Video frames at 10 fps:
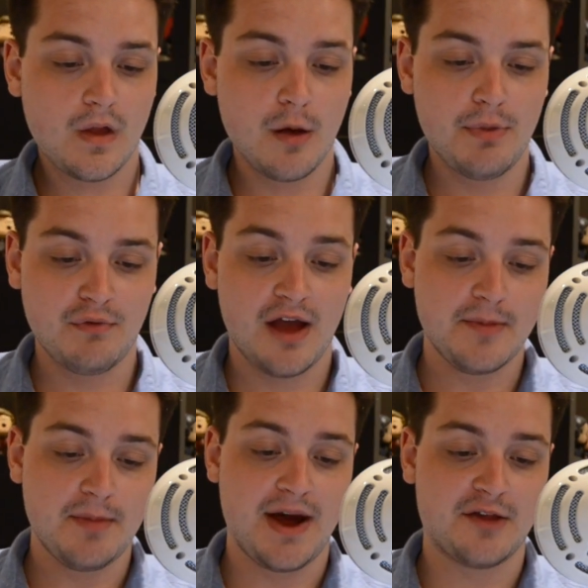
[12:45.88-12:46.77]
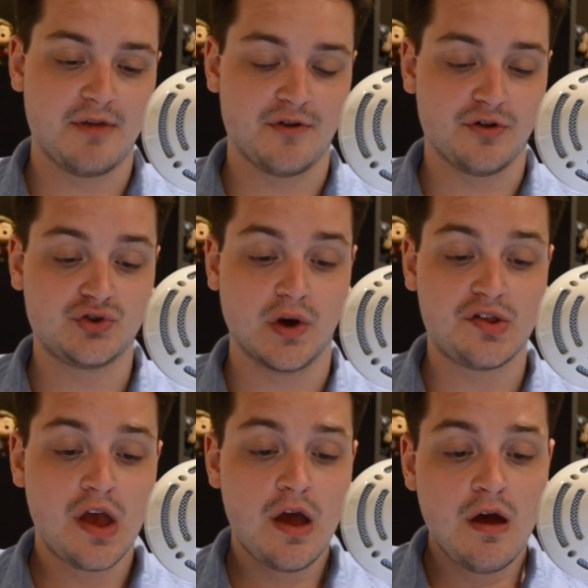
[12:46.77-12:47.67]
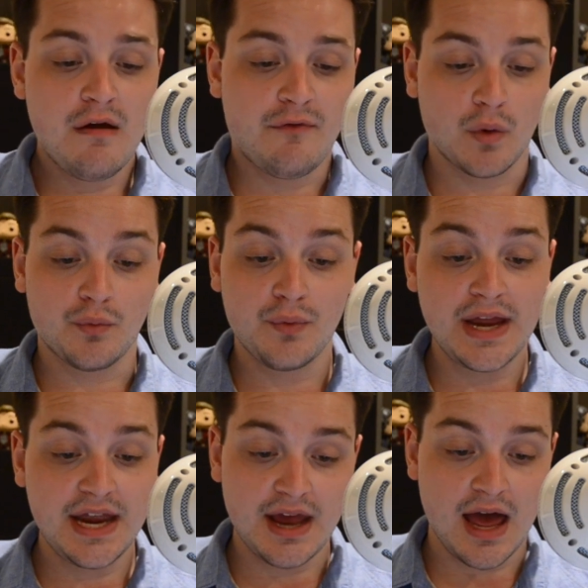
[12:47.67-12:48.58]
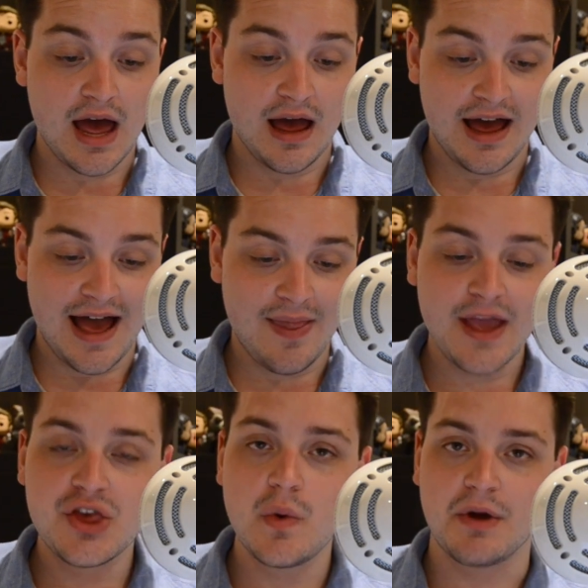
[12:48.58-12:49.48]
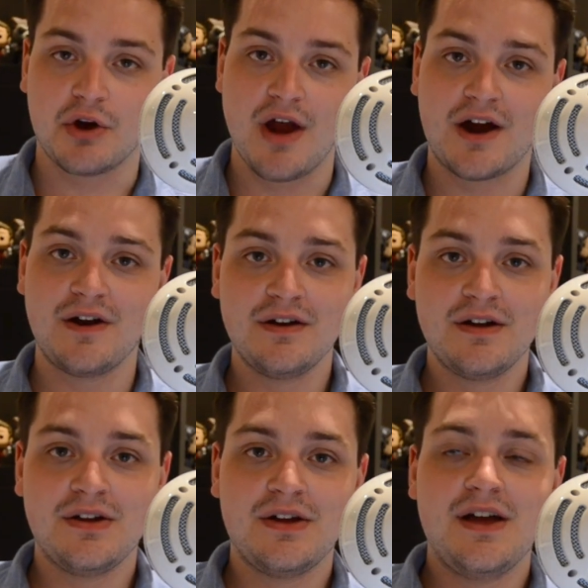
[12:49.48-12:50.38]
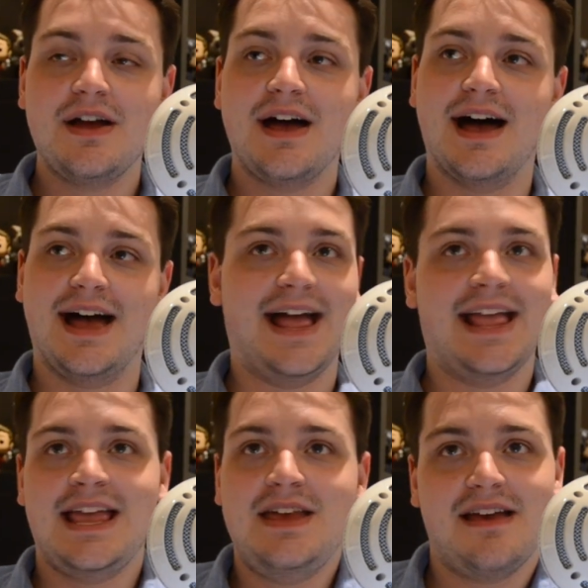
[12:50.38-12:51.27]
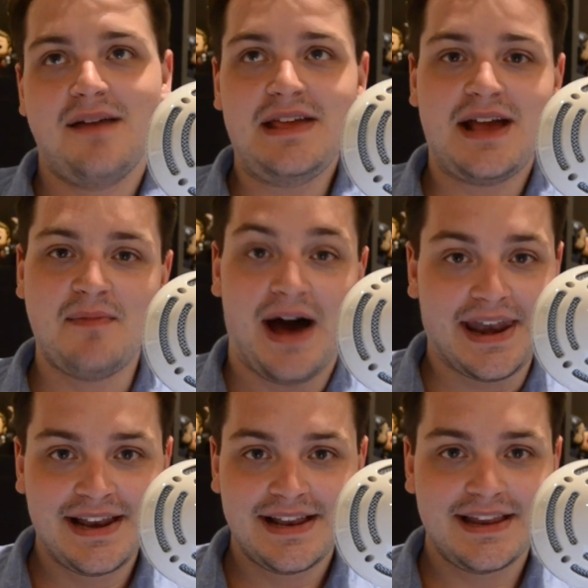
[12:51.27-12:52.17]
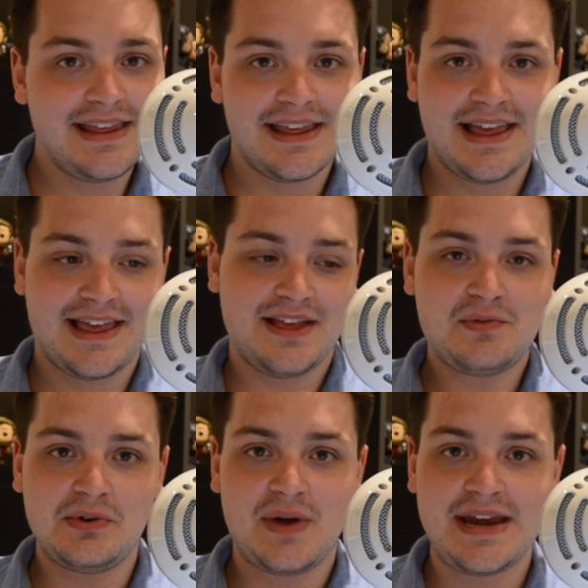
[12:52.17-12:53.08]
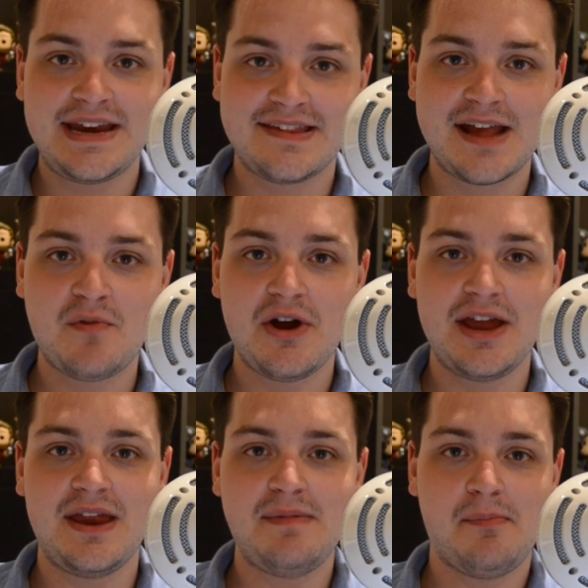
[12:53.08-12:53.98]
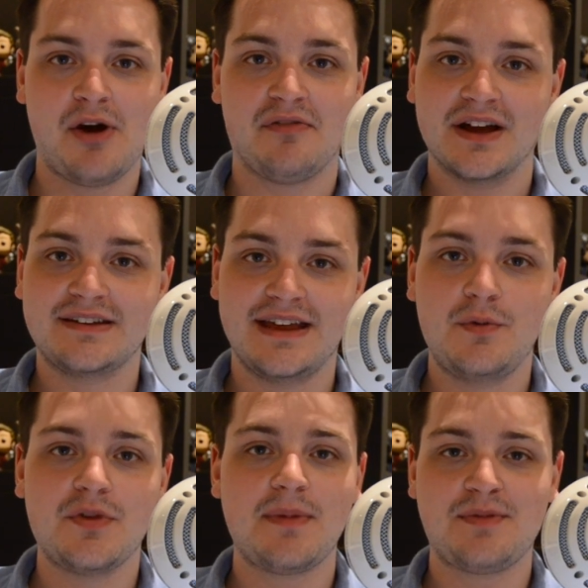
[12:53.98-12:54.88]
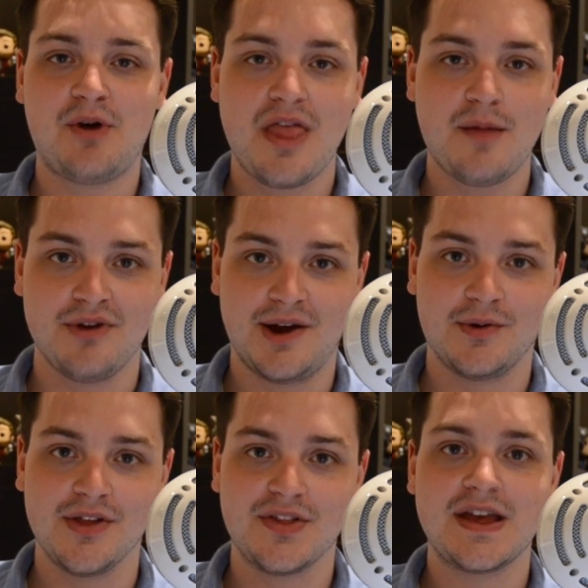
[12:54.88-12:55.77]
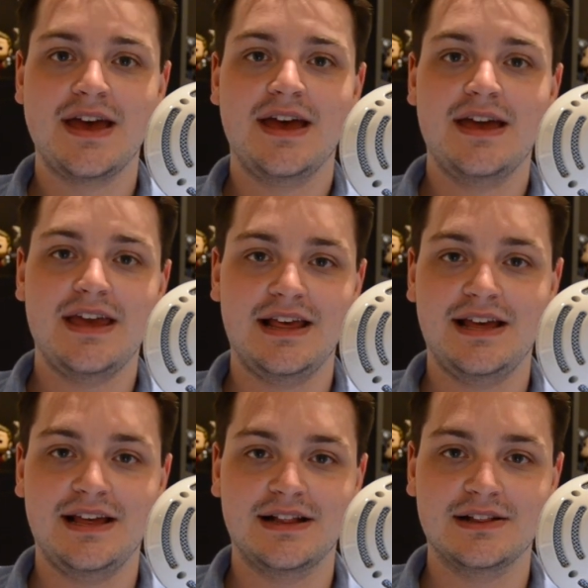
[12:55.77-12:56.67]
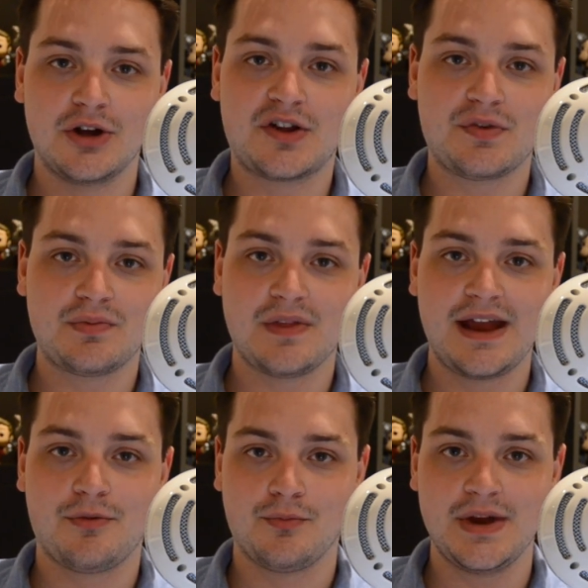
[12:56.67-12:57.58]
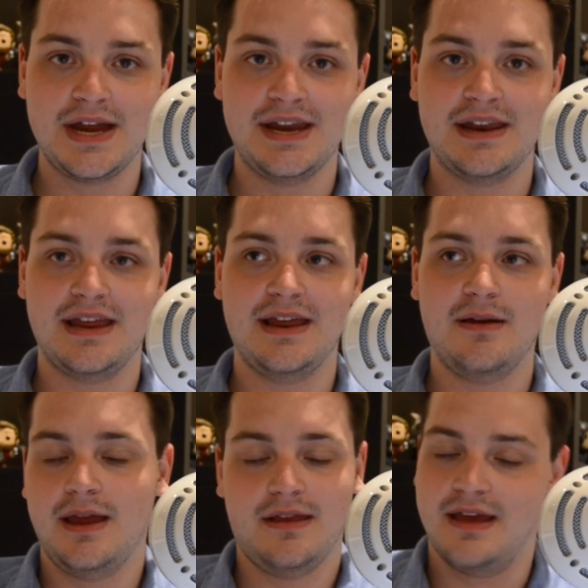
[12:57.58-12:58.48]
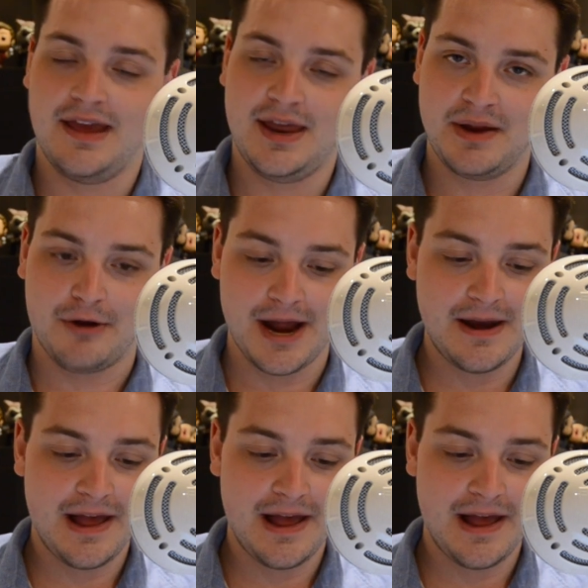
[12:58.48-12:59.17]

But Rosamund Pike's my first choice. For Reed, uh, I like Ewan McGregor. He, I mean, come on. He, do I need to say more? He'd, he'd be perfect. He was the best part of the prequels. He looks like Reed. He, he yeah, he'd be great.